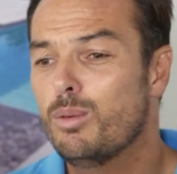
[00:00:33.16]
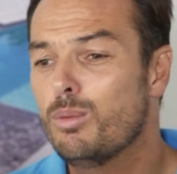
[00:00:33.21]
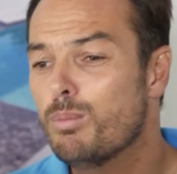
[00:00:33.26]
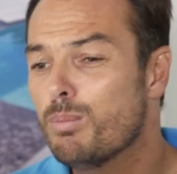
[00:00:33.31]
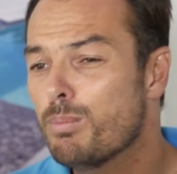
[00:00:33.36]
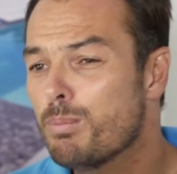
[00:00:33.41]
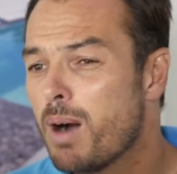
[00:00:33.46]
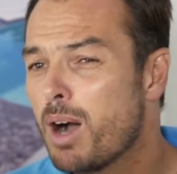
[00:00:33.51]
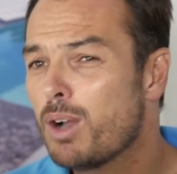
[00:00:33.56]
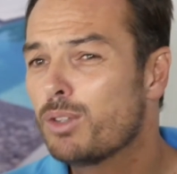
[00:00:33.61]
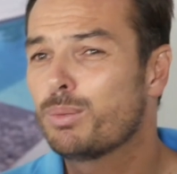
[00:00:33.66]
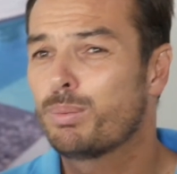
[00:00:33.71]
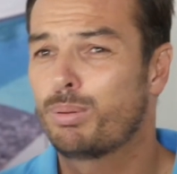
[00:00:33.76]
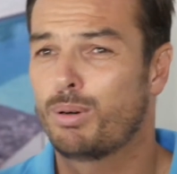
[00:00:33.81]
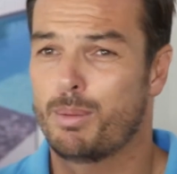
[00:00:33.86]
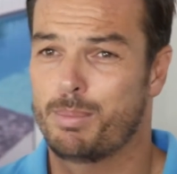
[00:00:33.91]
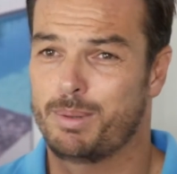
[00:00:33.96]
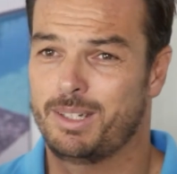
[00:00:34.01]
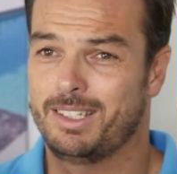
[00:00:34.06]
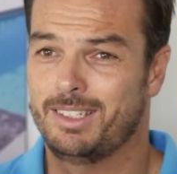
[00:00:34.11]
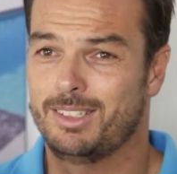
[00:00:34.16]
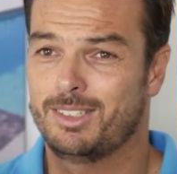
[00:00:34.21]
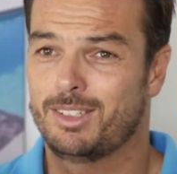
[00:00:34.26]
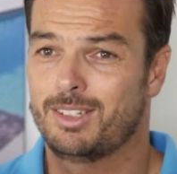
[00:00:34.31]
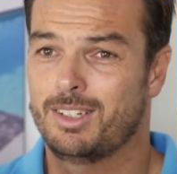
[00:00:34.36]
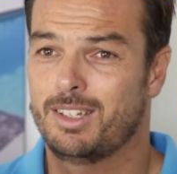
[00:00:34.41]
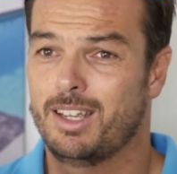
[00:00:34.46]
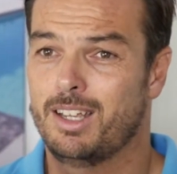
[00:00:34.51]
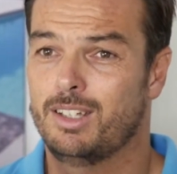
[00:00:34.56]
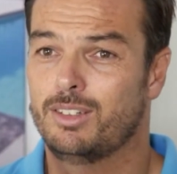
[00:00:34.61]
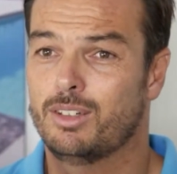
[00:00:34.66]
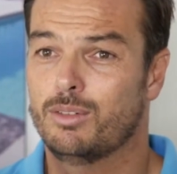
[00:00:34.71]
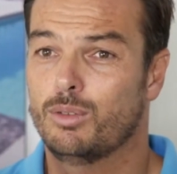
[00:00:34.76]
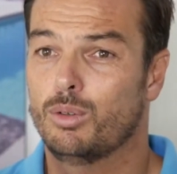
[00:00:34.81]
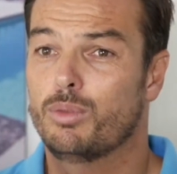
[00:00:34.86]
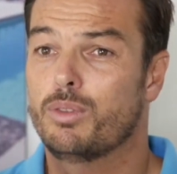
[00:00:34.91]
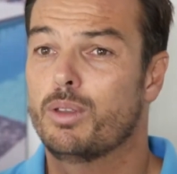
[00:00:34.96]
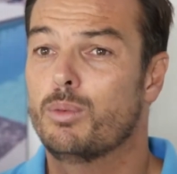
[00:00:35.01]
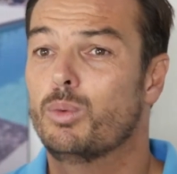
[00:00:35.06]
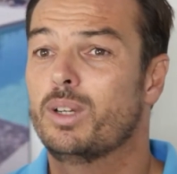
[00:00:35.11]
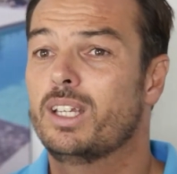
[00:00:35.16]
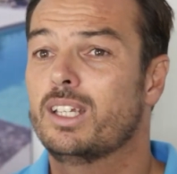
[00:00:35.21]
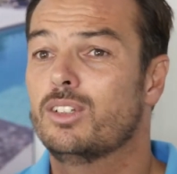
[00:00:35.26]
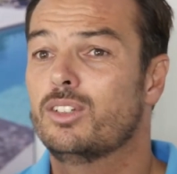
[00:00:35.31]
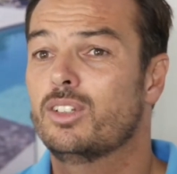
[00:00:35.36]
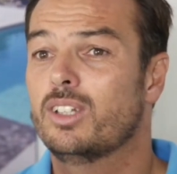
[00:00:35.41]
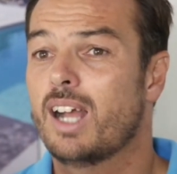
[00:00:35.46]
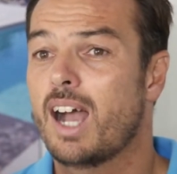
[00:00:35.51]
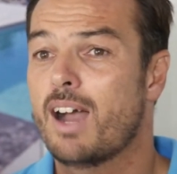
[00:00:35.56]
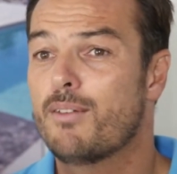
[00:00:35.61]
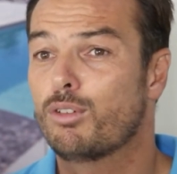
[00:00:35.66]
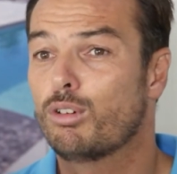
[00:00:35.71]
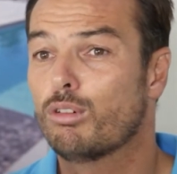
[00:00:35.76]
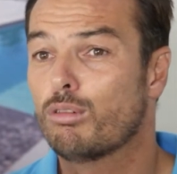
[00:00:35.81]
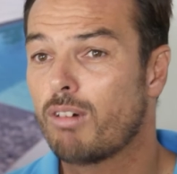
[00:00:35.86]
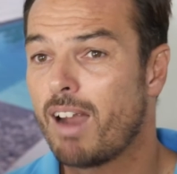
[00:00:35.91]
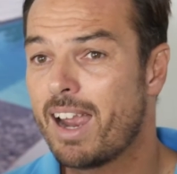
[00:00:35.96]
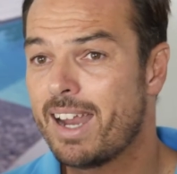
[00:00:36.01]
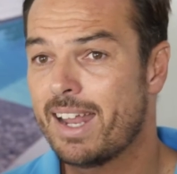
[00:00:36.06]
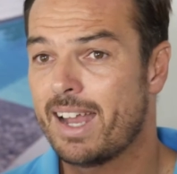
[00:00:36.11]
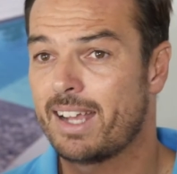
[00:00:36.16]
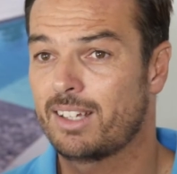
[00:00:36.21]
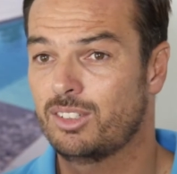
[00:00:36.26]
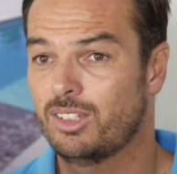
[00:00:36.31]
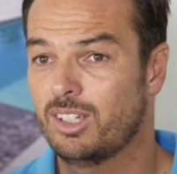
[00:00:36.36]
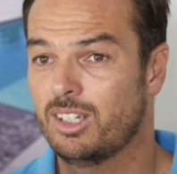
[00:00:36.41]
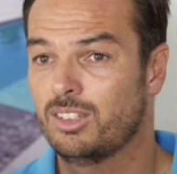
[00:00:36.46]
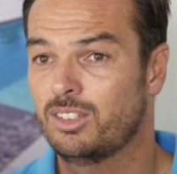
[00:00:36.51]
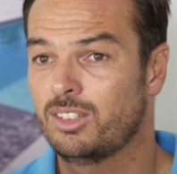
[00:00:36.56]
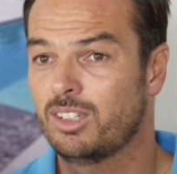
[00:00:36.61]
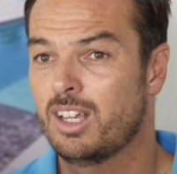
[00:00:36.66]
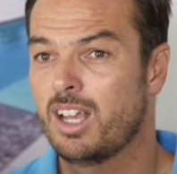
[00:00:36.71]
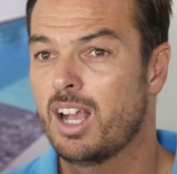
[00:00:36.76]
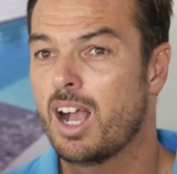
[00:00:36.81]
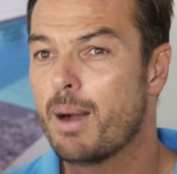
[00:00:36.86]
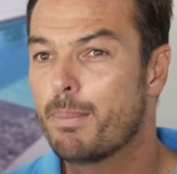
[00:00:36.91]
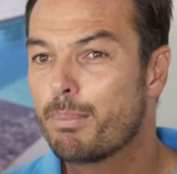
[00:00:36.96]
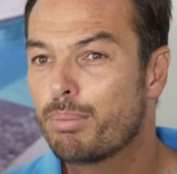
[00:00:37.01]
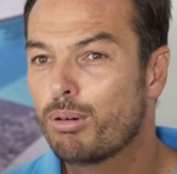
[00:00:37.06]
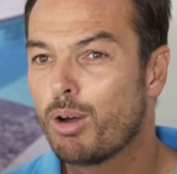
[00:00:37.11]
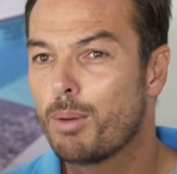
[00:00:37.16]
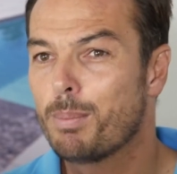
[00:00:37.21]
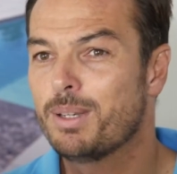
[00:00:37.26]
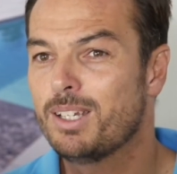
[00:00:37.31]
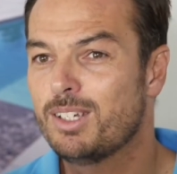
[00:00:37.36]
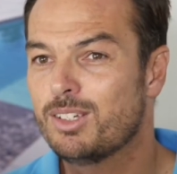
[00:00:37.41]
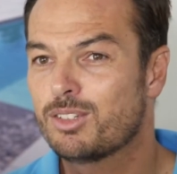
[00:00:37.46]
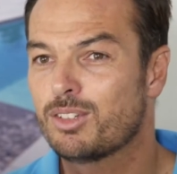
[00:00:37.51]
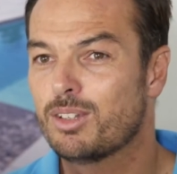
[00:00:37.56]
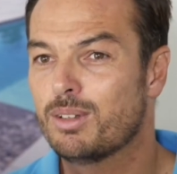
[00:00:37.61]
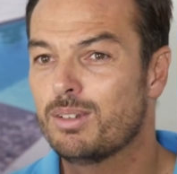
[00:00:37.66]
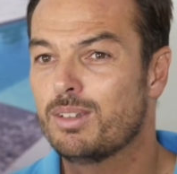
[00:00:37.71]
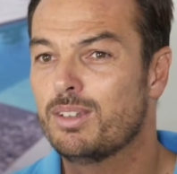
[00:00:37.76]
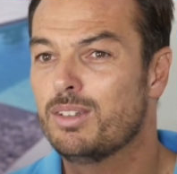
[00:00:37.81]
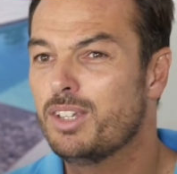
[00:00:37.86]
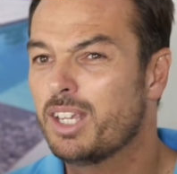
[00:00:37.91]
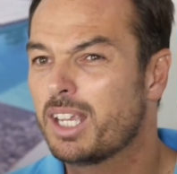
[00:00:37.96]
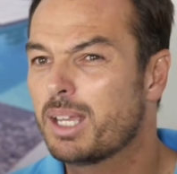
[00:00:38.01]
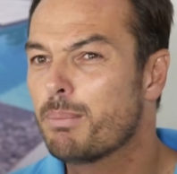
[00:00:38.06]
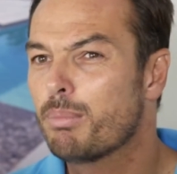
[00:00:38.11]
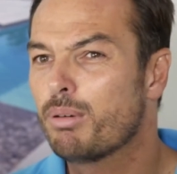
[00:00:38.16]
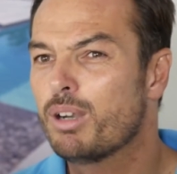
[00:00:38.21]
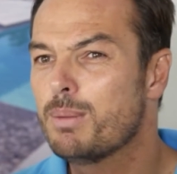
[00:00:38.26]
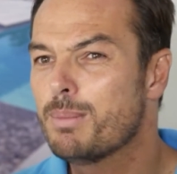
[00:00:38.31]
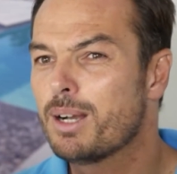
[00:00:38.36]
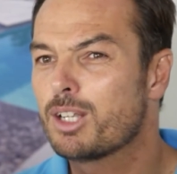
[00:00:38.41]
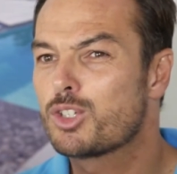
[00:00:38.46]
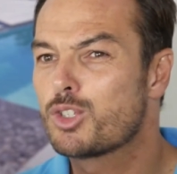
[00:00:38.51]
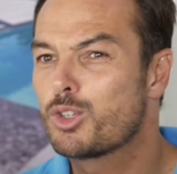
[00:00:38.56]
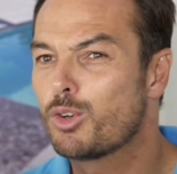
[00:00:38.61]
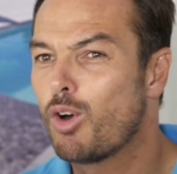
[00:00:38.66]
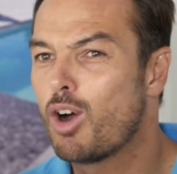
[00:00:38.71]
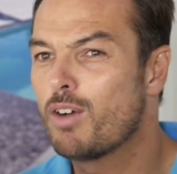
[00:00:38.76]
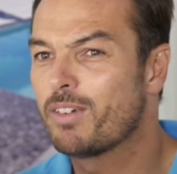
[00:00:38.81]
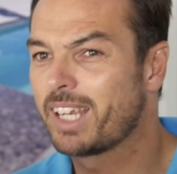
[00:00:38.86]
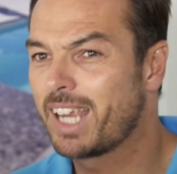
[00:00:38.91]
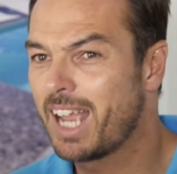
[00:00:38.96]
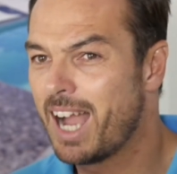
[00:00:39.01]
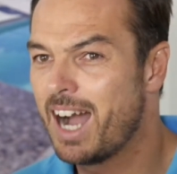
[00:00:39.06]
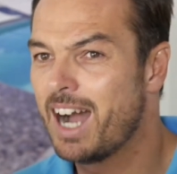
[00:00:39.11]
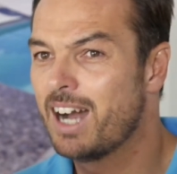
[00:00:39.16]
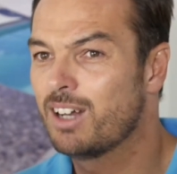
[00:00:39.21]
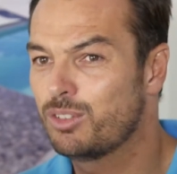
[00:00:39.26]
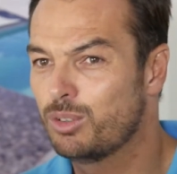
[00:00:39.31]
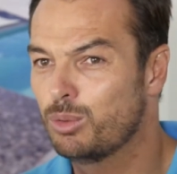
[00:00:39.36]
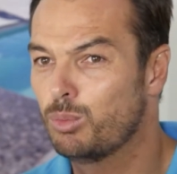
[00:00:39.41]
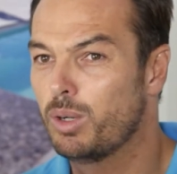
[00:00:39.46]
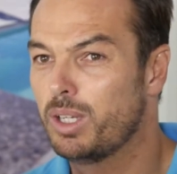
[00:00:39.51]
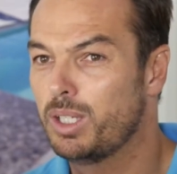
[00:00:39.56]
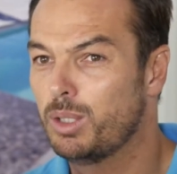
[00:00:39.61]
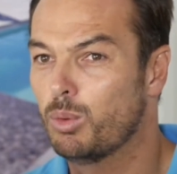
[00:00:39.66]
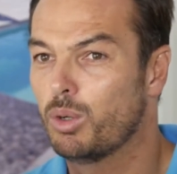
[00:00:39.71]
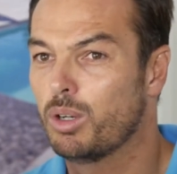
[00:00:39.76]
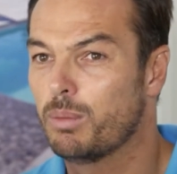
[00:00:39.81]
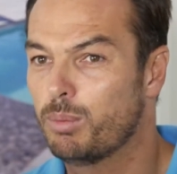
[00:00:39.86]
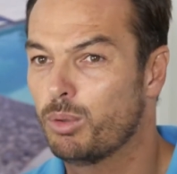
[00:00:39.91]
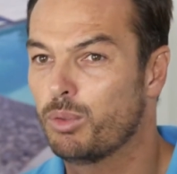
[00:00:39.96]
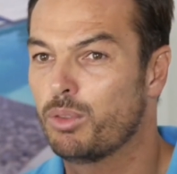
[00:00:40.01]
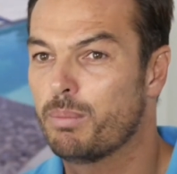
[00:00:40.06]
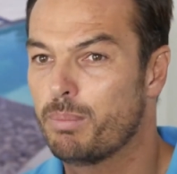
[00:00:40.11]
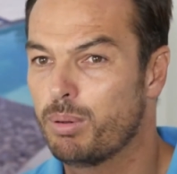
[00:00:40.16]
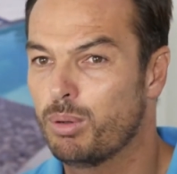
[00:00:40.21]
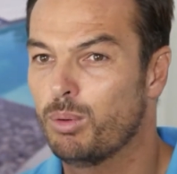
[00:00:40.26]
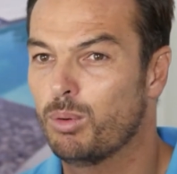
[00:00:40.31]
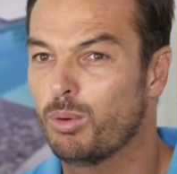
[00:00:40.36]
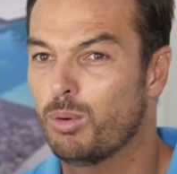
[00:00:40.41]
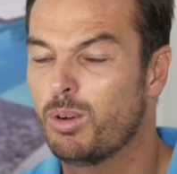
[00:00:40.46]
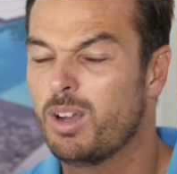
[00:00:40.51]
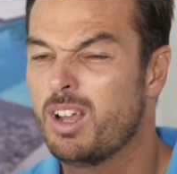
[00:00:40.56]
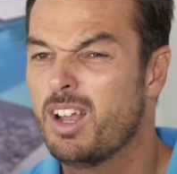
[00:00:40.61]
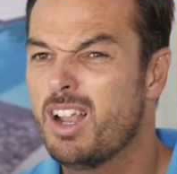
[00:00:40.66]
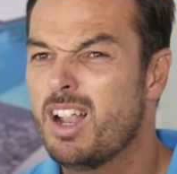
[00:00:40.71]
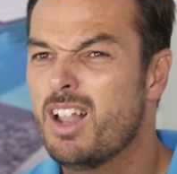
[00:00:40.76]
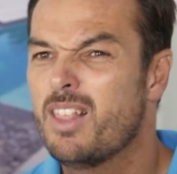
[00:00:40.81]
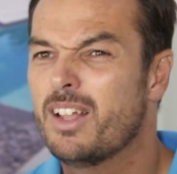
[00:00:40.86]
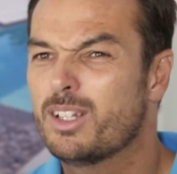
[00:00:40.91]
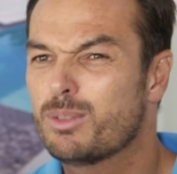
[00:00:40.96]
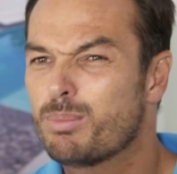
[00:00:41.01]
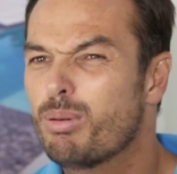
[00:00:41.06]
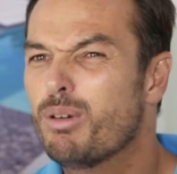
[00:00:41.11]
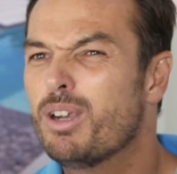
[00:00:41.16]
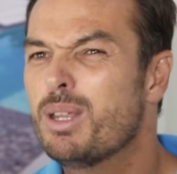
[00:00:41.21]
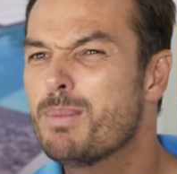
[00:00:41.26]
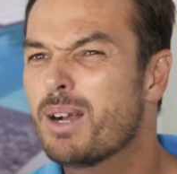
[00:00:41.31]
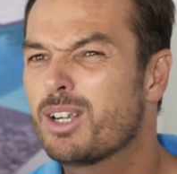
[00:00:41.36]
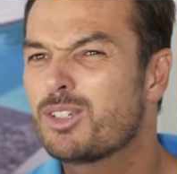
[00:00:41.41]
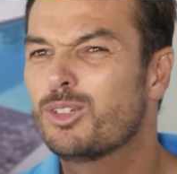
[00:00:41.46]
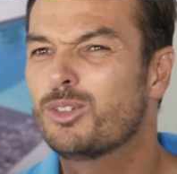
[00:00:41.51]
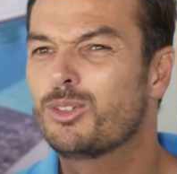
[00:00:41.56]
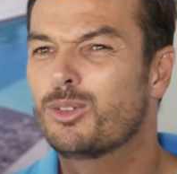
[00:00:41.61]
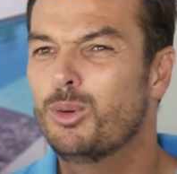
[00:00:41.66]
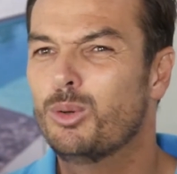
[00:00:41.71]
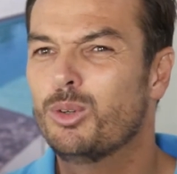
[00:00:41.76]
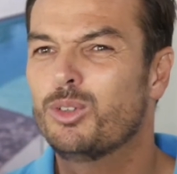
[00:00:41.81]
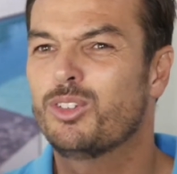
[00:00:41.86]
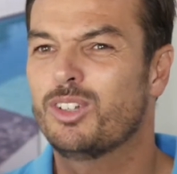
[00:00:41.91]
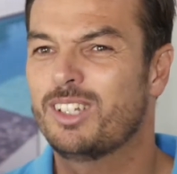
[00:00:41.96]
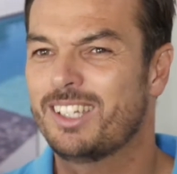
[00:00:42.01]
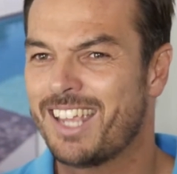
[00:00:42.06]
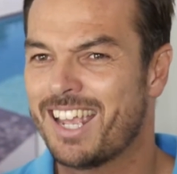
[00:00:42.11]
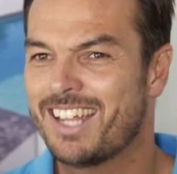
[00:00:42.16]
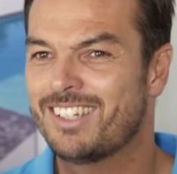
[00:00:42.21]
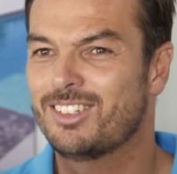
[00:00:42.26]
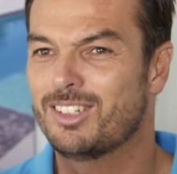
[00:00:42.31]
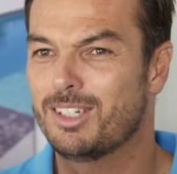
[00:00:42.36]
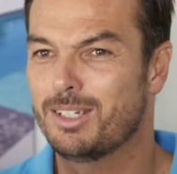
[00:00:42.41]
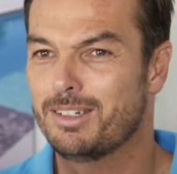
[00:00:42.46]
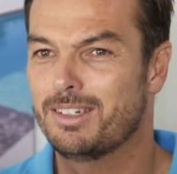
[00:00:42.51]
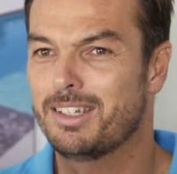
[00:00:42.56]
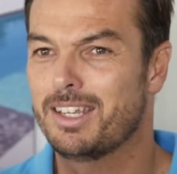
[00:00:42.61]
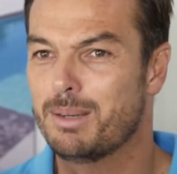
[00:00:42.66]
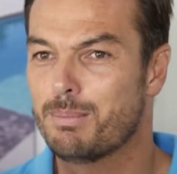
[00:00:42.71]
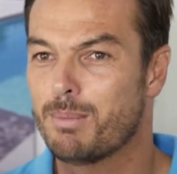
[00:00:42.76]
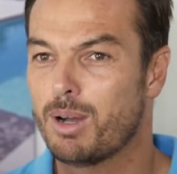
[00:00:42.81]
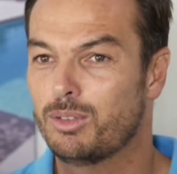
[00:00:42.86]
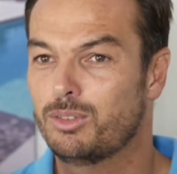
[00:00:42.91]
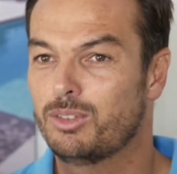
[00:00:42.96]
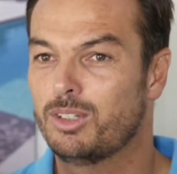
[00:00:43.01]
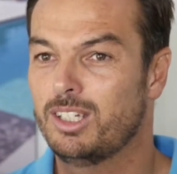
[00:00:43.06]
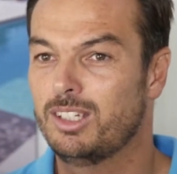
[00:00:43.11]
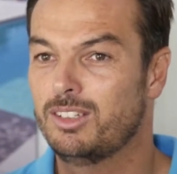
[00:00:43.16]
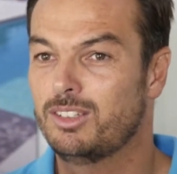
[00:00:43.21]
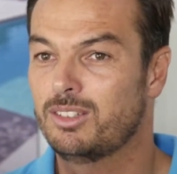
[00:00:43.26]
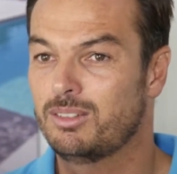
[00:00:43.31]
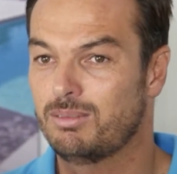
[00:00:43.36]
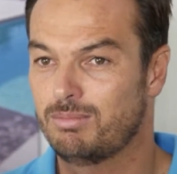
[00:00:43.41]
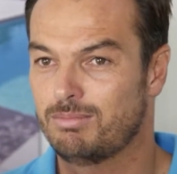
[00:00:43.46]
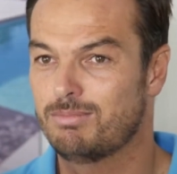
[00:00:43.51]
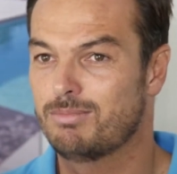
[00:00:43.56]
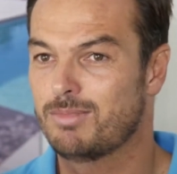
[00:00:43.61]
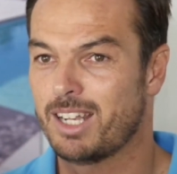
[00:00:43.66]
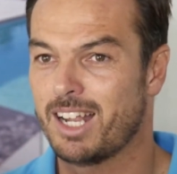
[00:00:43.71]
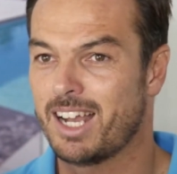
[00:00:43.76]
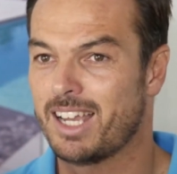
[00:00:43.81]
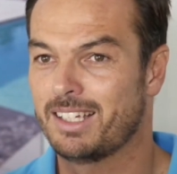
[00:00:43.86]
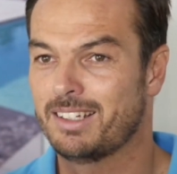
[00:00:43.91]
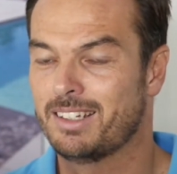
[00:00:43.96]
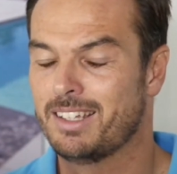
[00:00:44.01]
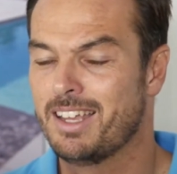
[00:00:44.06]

most properties that we consider have great access are properties that you can pretty much drive a car to where you want to put the pool. That's pretty much as good as it gets in most cities today.